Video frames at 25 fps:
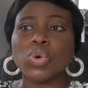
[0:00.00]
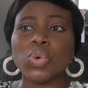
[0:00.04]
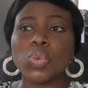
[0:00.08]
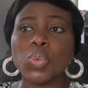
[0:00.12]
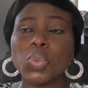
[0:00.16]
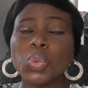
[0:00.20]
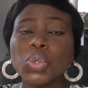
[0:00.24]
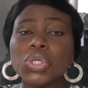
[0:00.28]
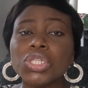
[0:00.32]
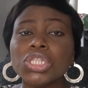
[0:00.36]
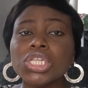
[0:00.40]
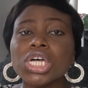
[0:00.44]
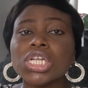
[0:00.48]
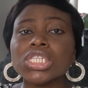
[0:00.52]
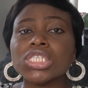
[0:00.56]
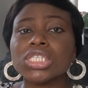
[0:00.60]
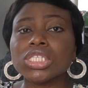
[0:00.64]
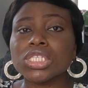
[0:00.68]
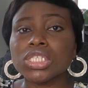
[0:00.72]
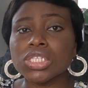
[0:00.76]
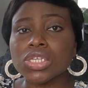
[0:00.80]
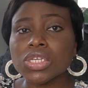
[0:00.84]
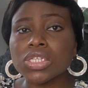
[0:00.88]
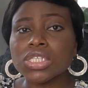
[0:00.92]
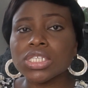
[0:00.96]
would not
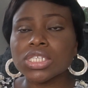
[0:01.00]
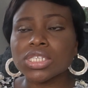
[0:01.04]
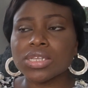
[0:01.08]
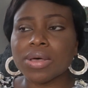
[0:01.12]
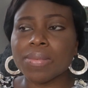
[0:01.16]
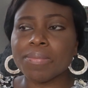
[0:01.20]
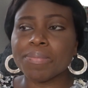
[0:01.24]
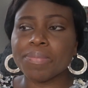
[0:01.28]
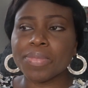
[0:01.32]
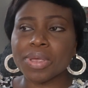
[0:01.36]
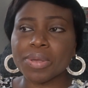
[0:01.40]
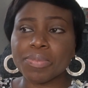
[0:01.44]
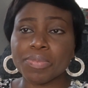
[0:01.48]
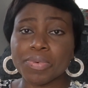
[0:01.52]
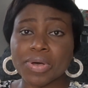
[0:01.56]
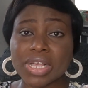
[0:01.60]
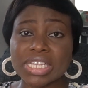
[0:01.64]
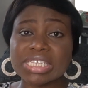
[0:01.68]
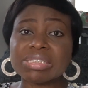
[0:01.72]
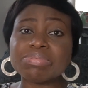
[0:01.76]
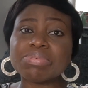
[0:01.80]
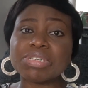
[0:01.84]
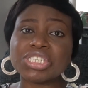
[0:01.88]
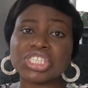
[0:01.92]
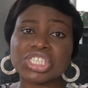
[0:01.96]
suit some people,
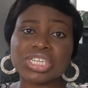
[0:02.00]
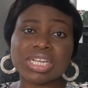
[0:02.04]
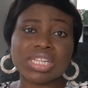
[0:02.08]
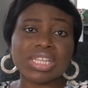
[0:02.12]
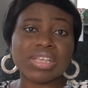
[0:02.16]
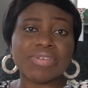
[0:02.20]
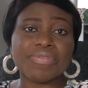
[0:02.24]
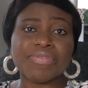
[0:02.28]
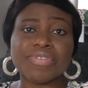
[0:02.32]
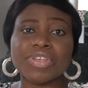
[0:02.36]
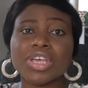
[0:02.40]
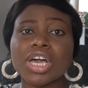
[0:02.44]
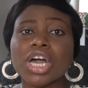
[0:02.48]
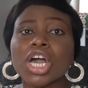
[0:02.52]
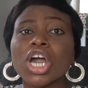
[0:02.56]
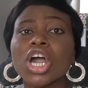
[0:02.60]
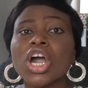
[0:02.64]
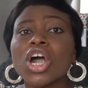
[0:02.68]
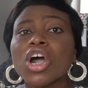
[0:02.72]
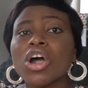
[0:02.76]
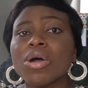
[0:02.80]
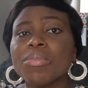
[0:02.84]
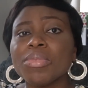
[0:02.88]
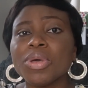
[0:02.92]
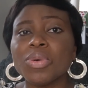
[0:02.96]
especially if you are
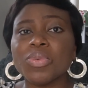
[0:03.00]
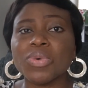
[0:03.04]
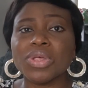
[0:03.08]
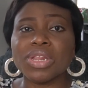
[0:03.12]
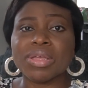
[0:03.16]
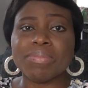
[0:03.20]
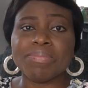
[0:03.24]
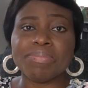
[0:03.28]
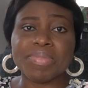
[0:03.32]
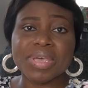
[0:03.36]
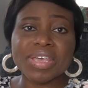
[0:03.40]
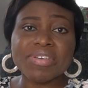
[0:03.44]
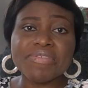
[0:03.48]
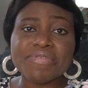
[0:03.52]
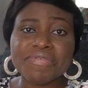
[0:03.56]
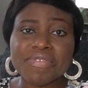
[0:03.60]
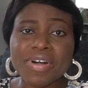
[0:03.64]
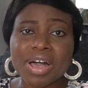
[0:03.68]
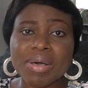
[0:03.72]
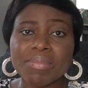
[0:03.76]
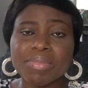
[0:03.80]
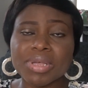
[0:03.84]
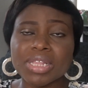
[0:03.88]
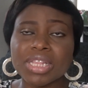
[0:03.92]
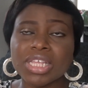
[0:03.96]
coming with a big
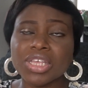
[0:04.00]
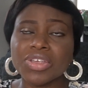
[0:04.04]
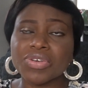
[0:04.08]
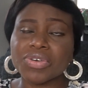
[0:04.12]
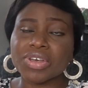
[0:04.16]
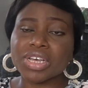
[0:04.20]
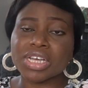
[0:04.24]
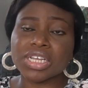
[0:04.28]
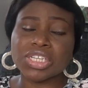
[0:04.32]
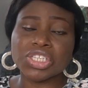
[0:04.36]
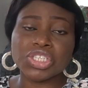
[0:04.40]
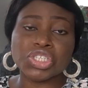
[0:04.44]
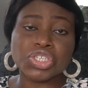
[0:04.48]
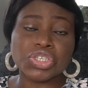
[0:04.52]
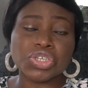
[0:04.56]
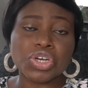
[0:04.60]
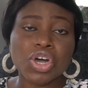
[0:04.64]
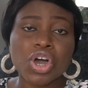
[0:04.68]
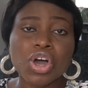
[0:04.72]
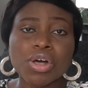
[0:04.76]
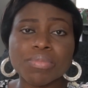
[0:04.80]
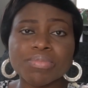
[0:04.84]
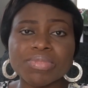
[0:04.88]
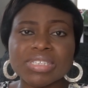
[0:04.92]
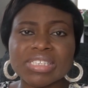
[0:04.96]
family. You can't do
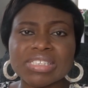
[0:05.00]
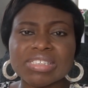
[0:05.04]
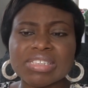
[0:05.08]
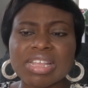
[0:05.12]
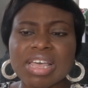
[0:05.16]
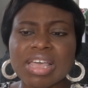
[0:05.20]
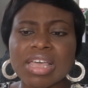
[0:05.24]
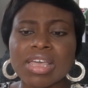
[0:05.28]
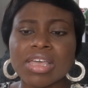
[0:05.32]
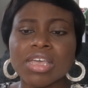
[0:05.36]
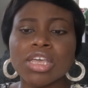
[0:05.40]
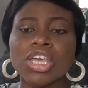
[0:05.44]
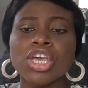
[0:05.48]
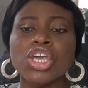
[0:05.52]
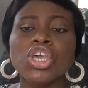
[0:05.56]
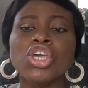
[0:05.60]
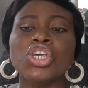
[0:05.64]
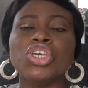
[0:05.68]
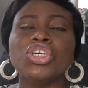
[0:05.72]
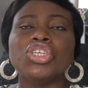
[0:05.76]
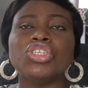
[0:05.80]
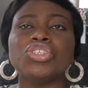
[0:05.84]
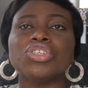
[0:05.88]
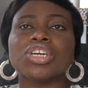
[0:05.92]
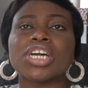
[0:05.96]
homestay,
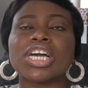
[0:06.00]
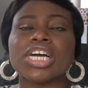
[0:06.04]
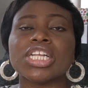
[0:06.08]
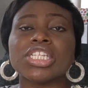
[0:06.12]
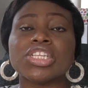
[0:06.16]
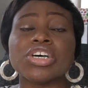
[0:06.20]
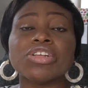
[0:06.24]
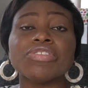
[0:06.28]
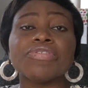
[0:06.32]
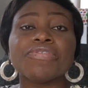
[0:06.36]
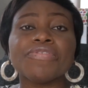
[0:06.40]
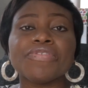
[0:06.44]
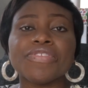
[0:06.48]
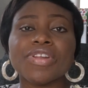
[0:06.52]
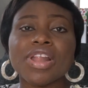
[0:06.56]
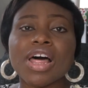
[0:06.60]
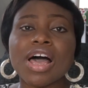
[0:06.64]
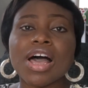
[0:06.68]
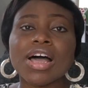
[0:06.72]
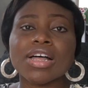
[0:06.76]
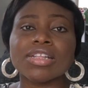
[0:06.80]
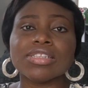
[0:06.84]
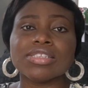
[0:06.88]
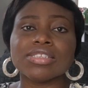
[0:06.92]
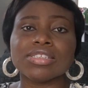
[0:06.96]
you cannot
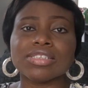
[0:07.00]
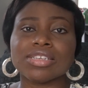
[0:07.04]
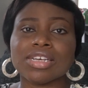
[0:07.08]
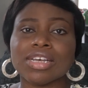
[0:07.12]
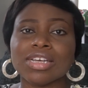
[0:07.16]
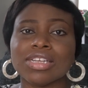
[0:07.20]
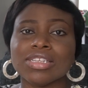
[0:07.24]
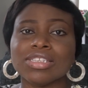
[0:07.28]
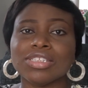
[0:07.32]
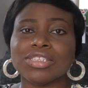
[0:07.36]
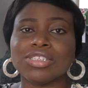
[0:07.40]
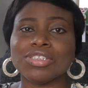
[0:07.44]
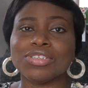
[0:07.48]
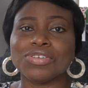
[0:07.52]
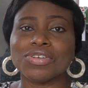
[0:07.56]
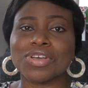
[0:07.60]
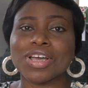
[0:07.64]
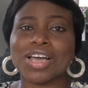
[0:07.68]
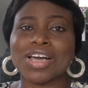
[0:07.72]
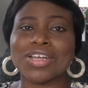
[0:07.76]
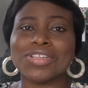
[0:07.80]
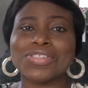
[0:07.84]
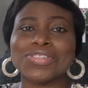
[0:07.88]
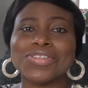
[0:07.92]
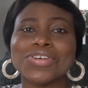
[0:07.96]
flat, and you
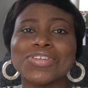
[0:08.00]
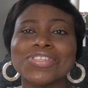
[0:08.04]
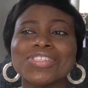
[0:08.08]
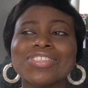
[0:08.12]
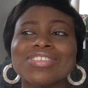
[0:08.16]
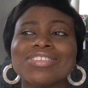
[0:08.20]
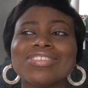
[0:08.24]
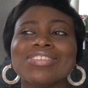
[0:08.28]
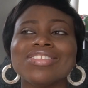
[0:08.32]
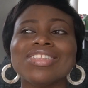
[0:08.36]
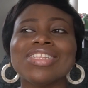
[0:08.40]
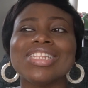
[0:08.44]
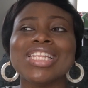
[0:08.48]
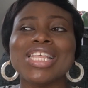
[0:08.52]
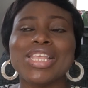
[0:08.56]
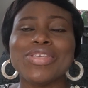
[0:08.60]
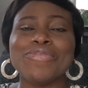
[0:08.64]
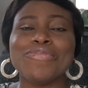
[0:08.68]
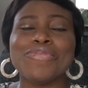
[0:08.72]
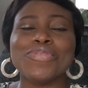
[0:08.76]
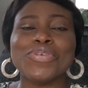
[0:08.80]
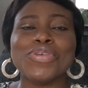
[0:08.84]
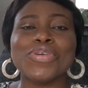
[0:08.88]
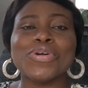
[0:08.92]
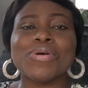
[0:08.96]
cannot
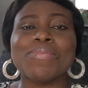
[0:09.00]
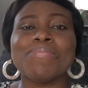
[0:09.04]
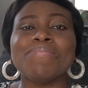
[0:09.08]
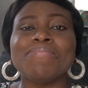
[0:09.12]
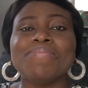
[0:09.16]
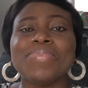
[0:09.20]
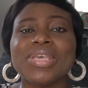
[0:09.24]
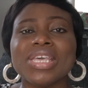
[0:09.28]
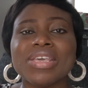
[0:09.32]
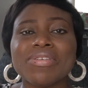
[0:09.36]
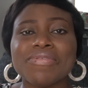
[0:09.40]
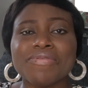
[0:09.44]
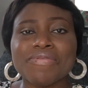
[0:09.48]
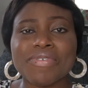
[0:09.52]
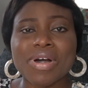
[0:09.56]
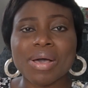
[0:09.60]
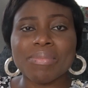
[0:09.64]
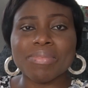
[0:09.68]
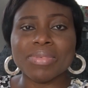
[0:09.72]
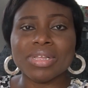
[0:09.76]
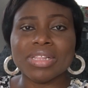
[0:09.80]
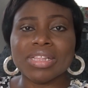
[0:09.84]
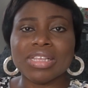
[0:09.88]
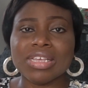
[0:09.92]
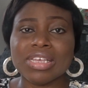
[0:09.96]
leave your big
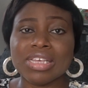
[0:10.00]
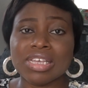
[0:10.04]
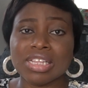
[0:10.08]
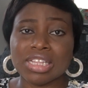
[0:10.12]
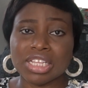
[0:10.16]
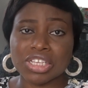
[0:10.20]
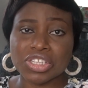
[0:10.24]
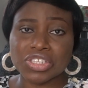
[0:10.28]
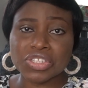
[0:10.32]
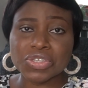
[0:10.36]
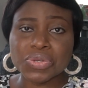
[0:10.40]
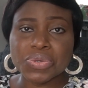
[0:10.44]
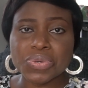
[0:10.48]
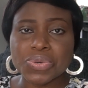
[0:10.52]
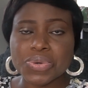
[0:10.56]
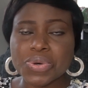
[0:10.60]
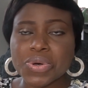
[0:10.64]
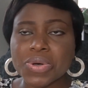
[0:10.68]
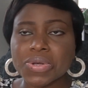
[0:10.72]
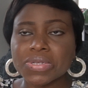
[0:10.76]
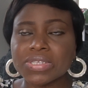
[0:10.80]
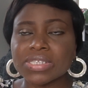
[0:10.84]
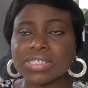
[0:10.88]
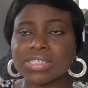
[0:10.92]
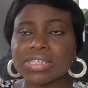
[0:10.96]
family in a school
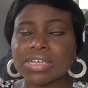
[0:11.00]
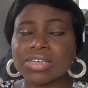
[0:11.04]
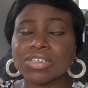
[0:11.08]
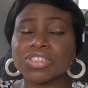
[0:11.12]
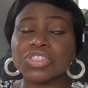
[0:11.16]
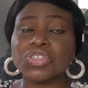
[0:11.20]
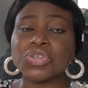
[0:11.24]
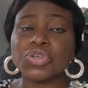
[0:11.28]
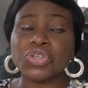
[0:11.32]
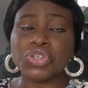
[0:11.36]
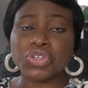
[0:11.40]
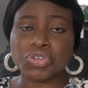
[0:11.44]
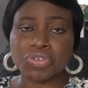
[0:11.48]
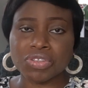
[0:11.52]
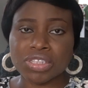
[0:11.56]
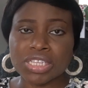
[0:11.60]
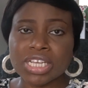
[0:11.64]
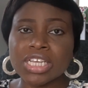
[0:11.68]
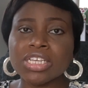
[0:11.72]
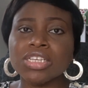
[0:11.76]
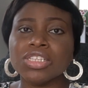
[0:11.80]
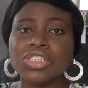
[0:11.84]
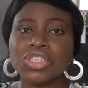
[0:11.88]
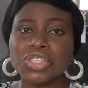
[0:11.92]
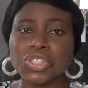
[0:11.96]
hostel, so you
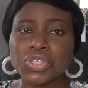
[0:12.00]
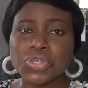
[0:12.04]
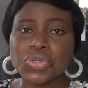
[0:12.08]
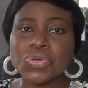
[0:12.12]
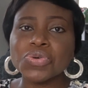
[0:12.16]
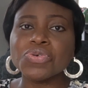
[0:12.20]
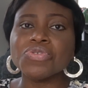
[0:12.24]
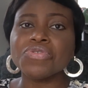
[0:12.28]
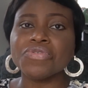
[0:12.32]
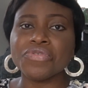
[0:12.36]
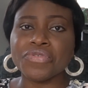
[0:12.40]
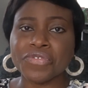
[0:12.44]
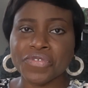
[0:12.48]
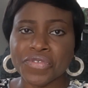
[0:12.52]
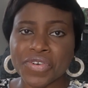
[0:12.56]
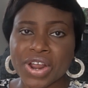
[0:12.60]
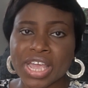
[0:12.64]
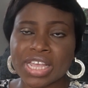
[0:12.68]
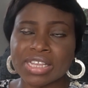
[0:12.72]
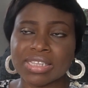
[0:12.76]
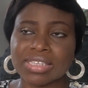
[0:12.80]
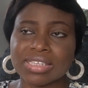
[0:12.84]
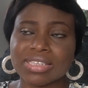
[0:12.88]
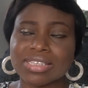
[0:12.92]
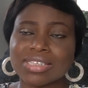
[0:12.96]
need to
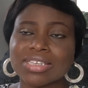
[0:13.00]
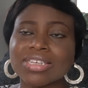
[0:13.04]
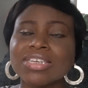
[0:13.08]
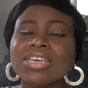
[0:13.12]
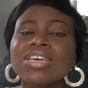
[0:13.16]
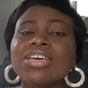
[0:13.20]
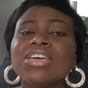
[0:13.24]
rent.